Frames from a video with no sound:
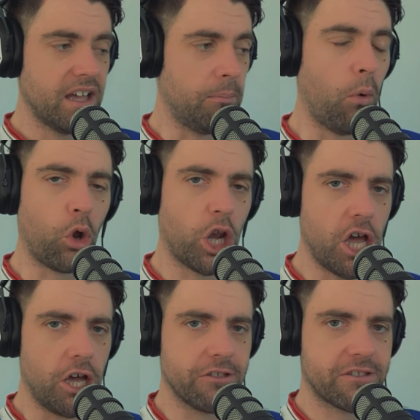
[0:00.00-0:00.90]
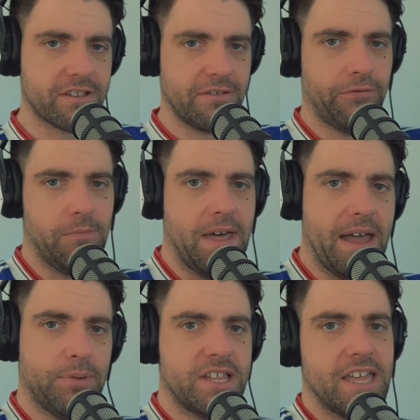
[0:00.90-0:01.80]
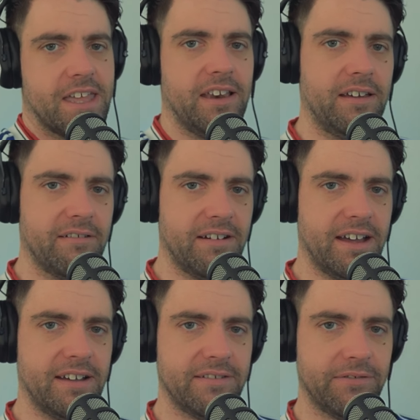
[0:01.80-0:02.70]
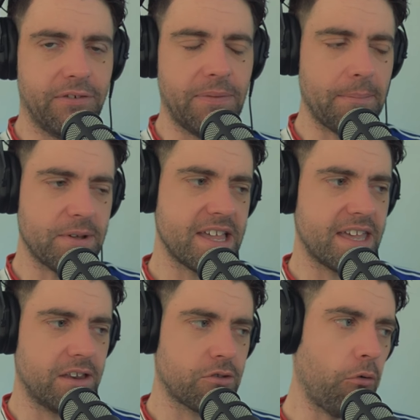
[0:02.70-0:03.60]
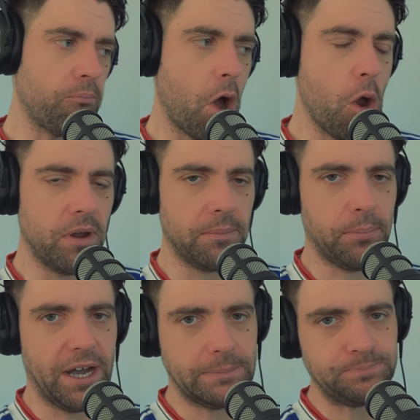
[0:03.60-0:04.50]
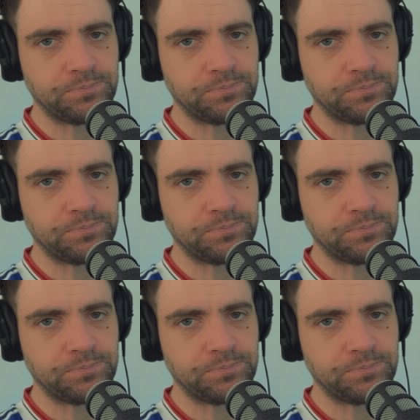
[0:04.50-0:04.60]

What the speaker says: learnt from that particular sort of moment. But